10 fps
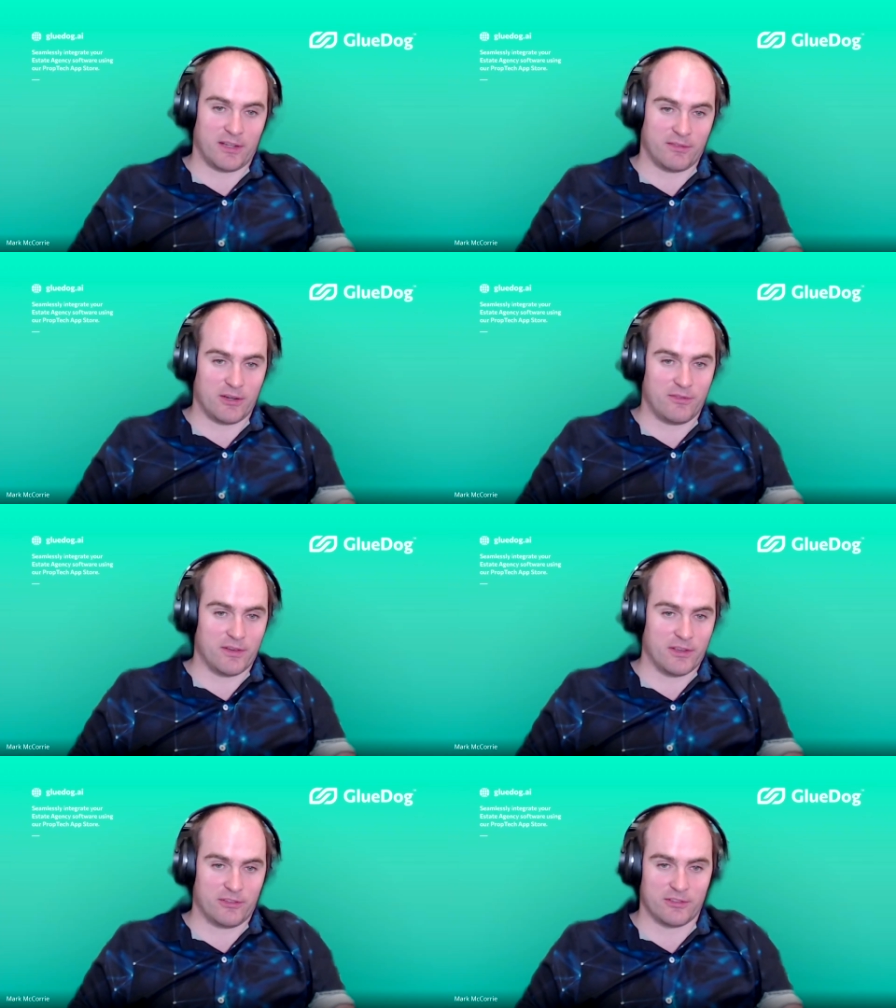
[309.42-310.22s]
and have an
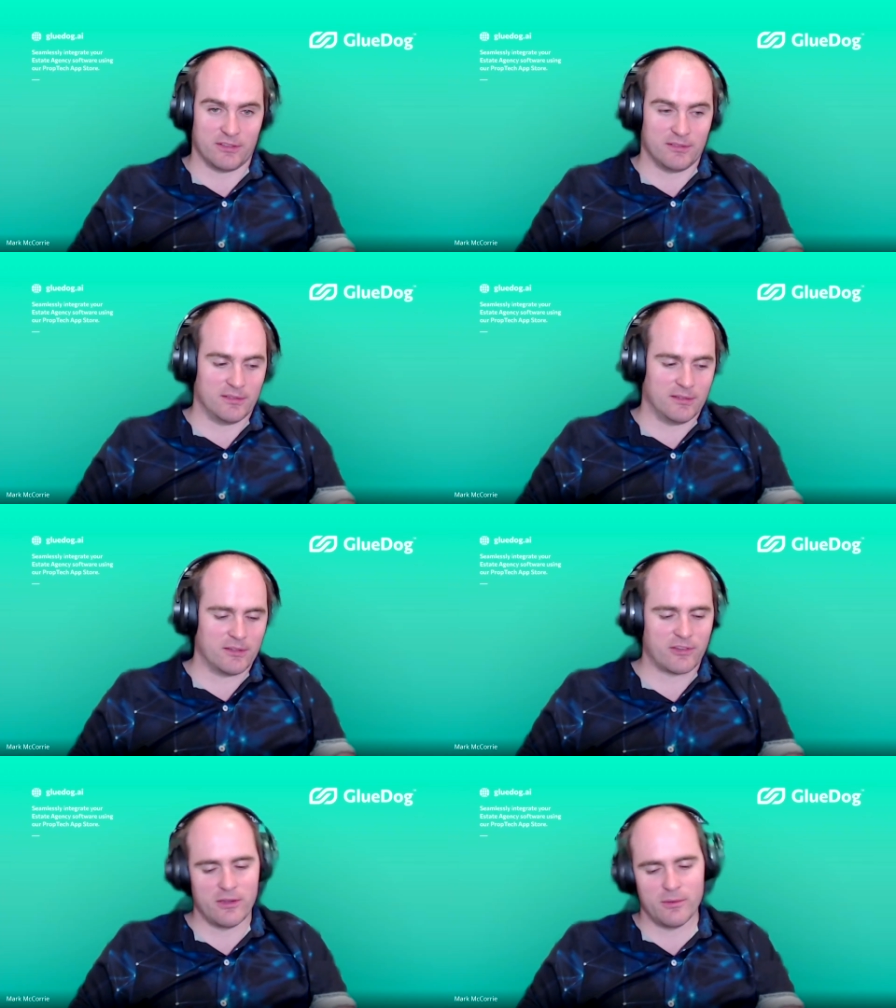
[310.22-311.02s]
office. And
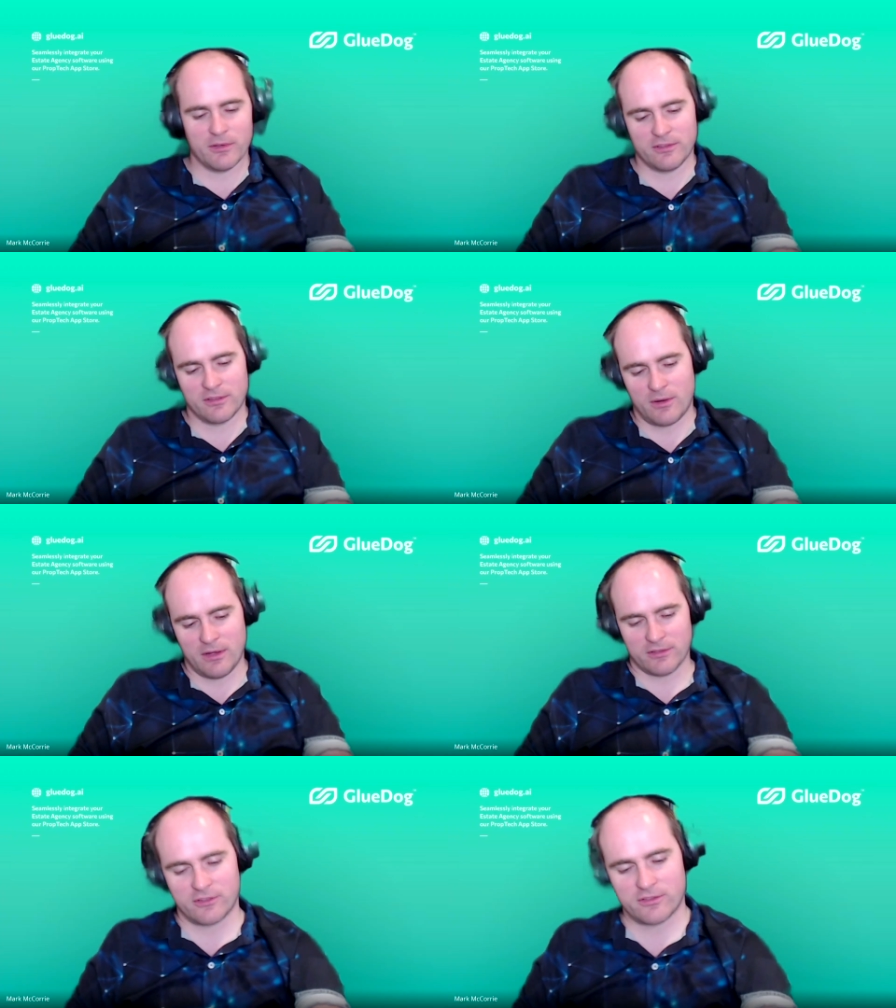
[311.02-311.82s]
so it wasn't
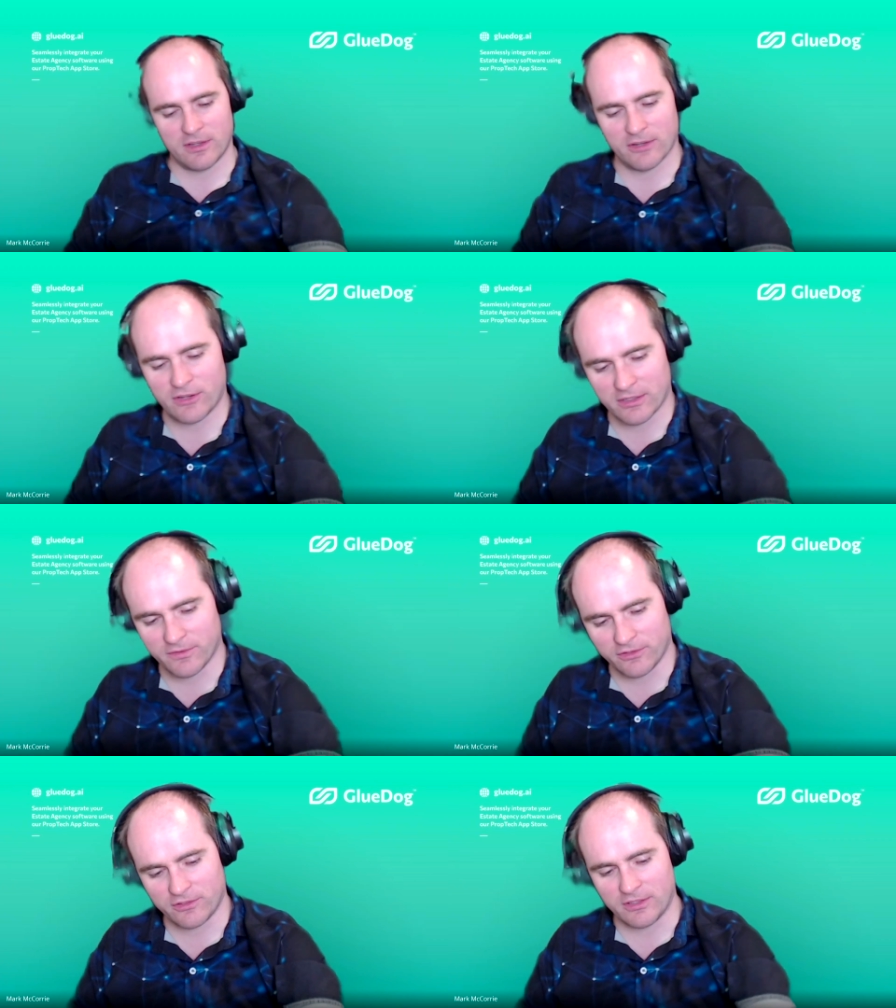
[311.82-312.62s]
quite as
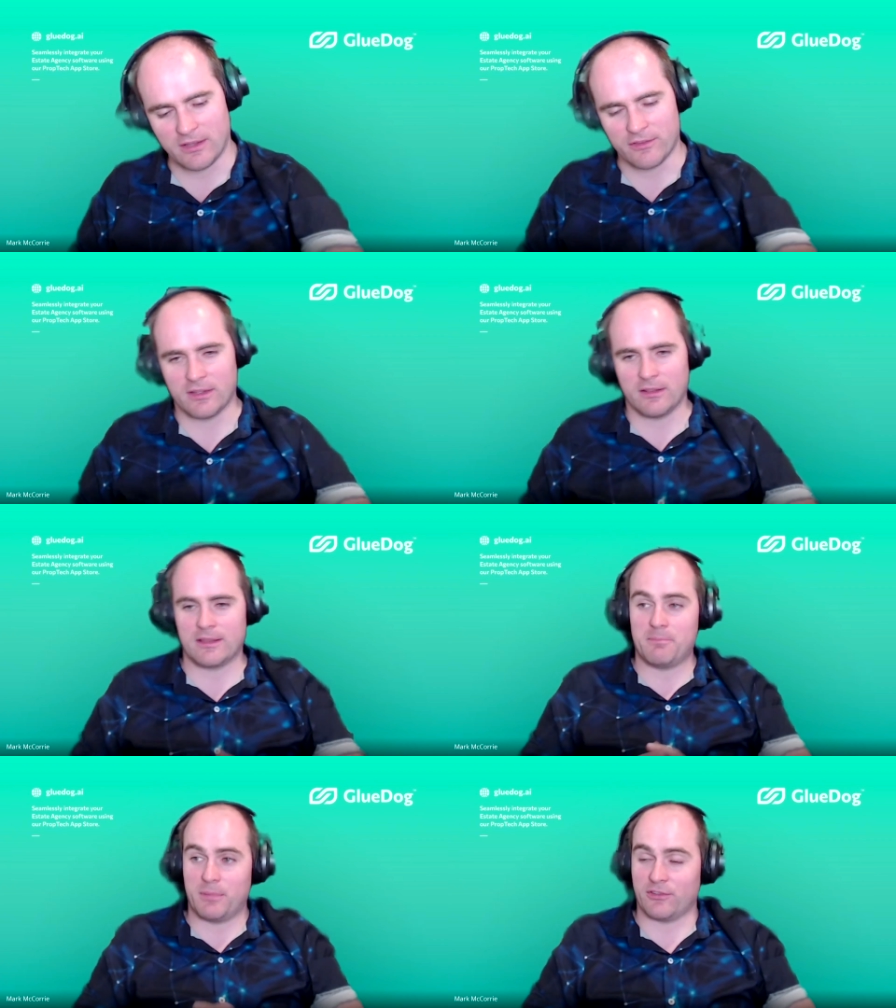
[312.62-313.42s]
attractive as it sounds. And
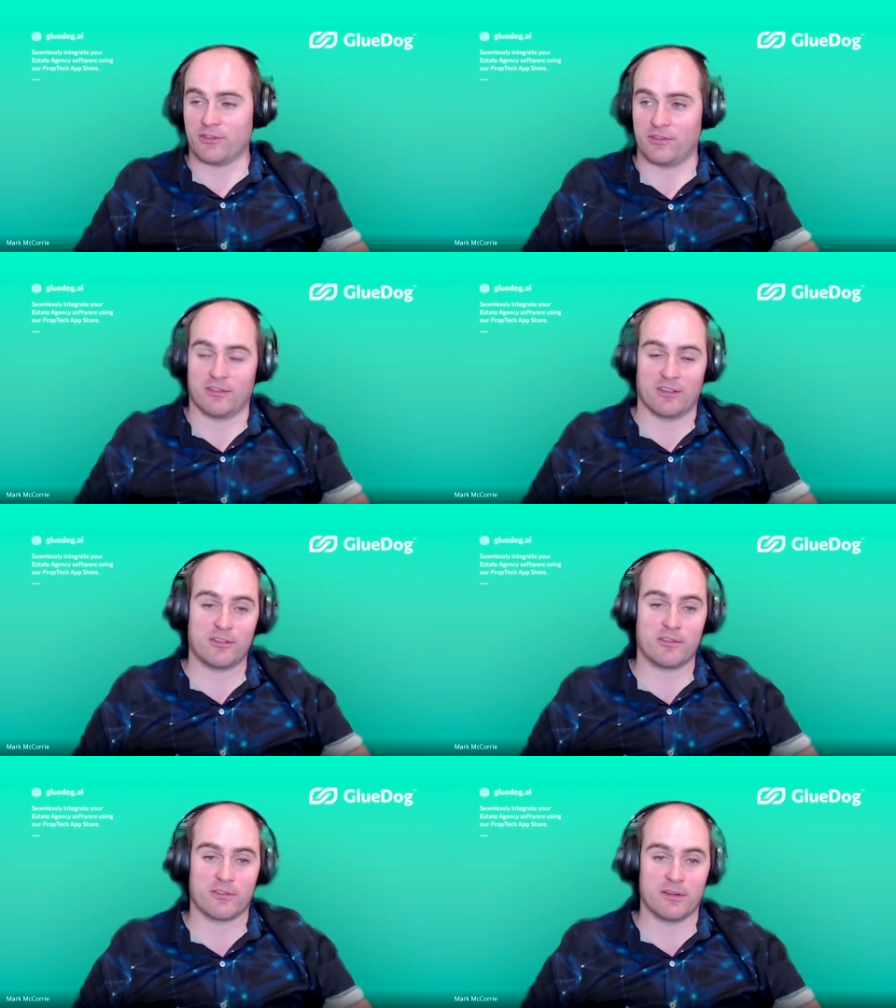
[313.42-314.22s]
that business is
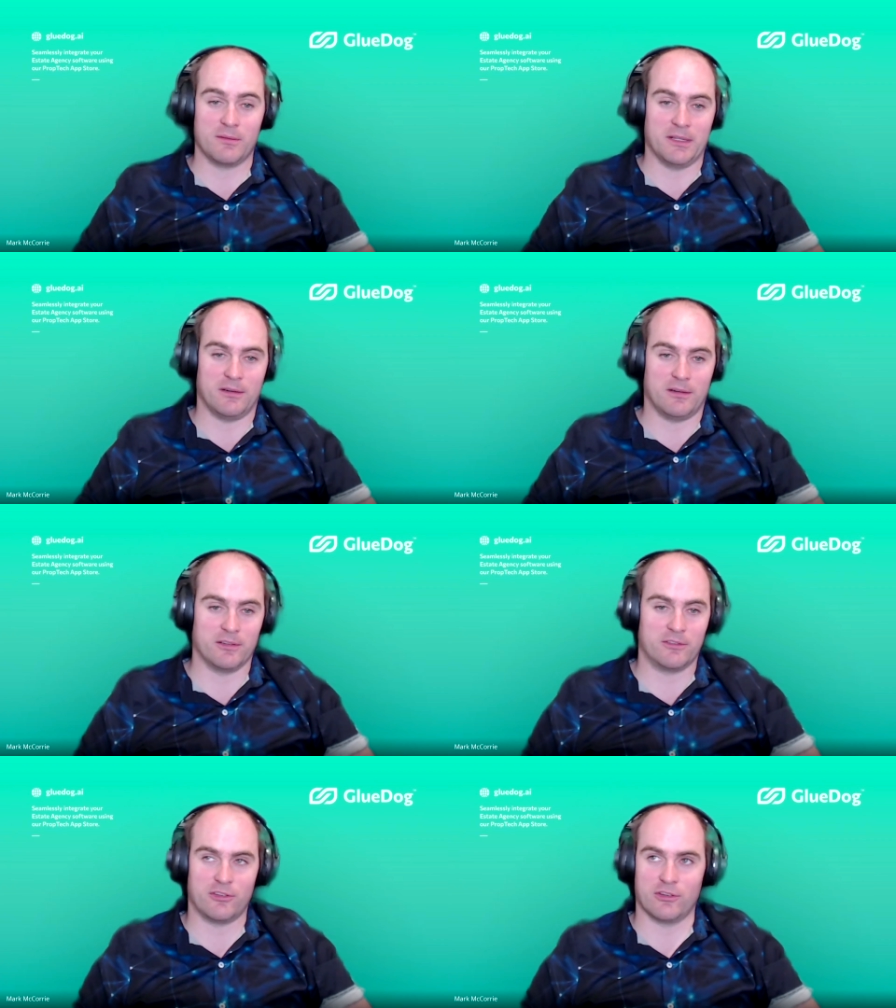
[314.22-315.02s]
extremely
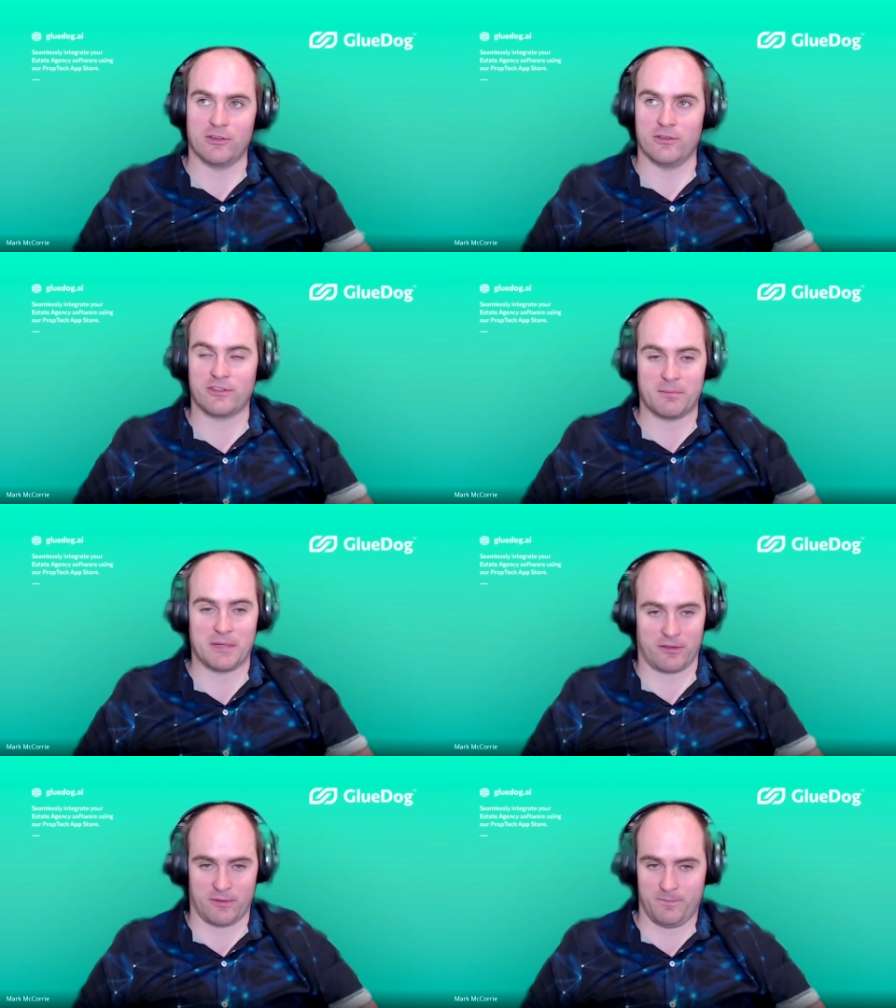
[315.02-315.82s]
hard to step
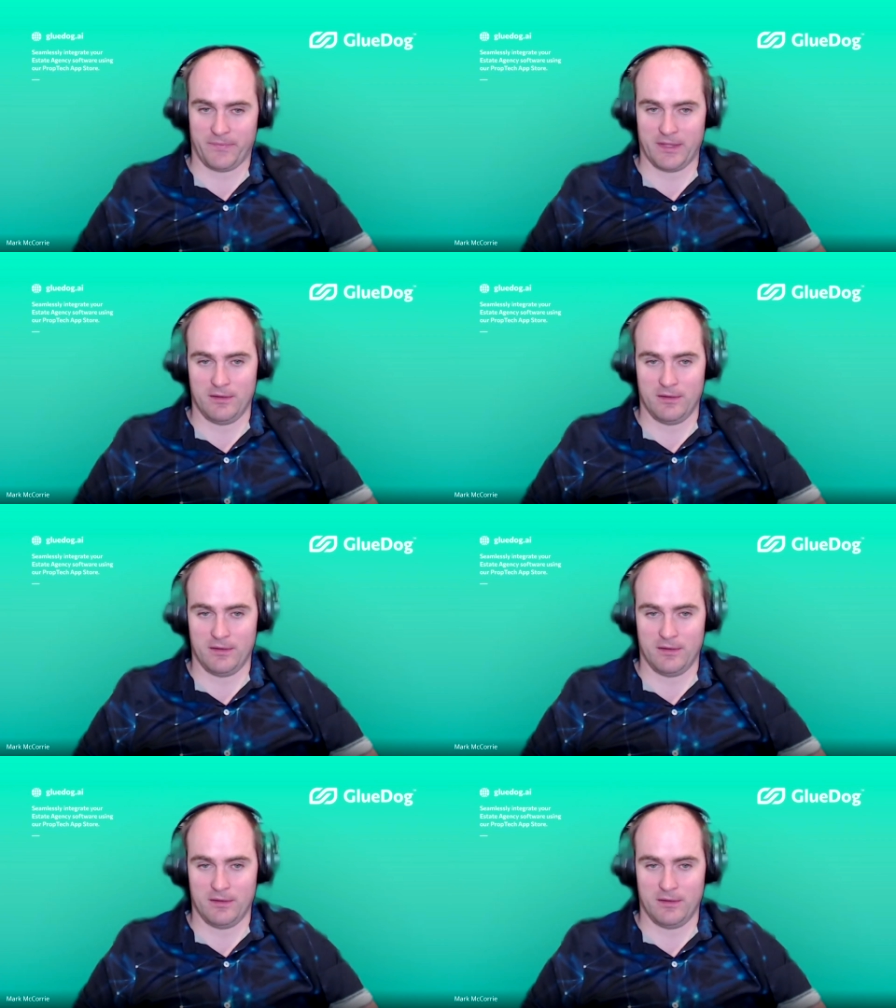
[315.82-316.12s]
back from.